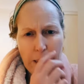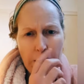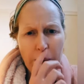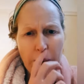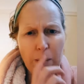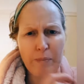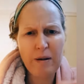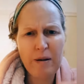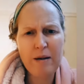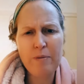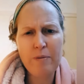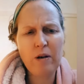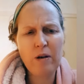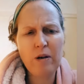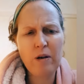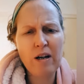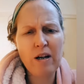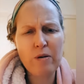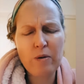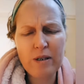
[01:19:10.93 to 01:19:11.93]
Well,
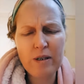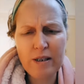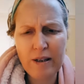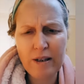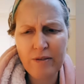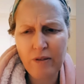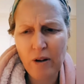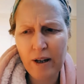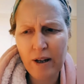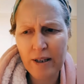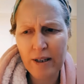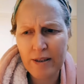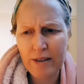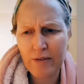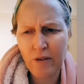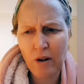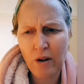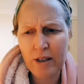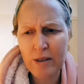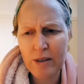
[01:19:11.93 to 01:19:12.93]
people, I always
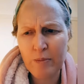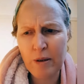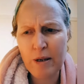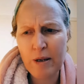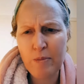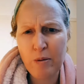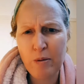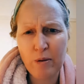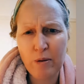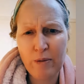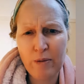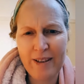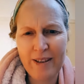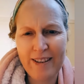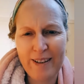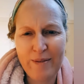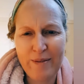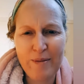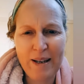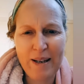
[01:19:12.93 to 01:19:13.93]
advise people,
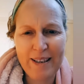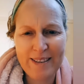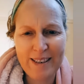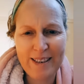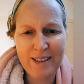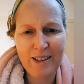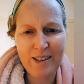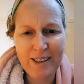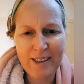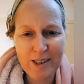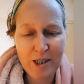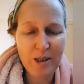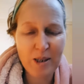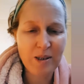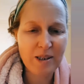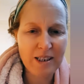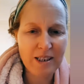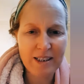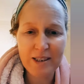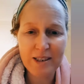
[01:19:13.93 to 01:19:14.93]
I'm acting like a
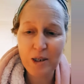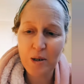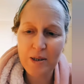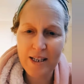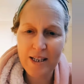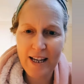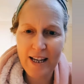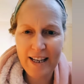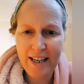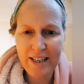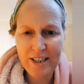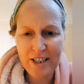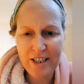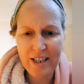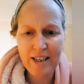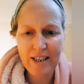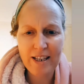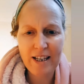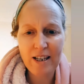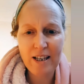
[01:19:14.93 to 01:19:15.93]
doctor, Dr.
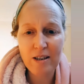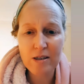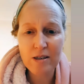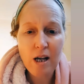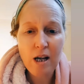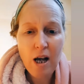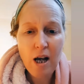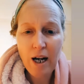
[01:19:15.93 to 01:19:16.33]
Angie in the house.